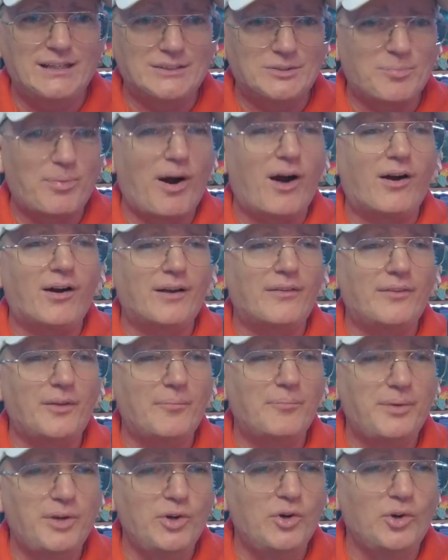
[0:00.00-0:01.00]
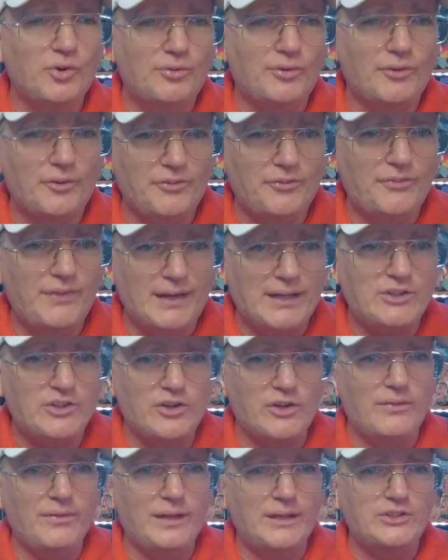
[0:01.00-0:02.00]
It's part of the beautiful
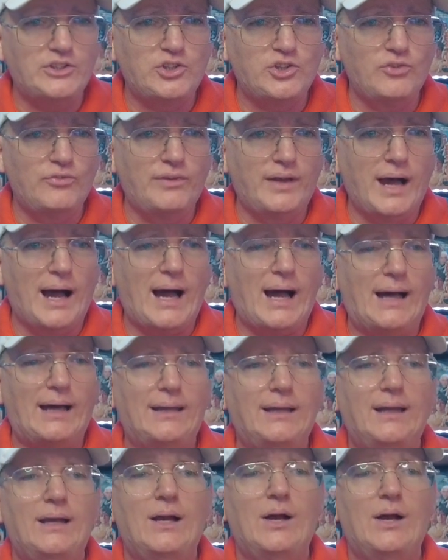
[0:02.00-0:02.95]
fiction that you got